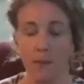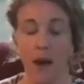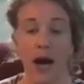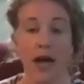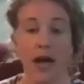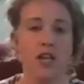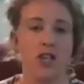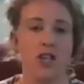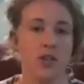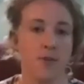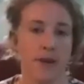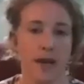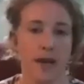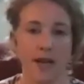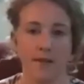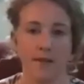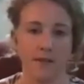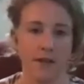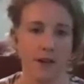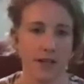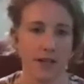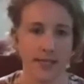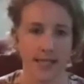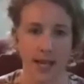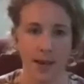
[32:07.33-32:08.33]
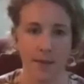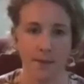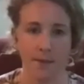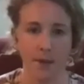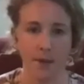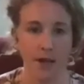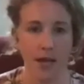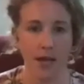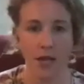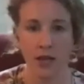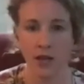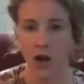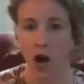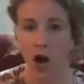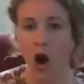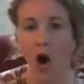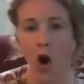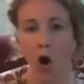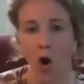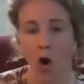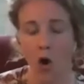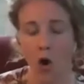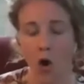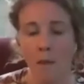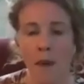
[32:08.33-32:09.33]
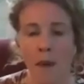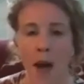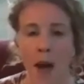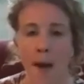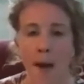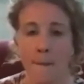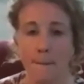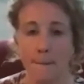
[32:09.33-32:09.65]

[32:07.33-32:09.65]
punishment, for example, in the home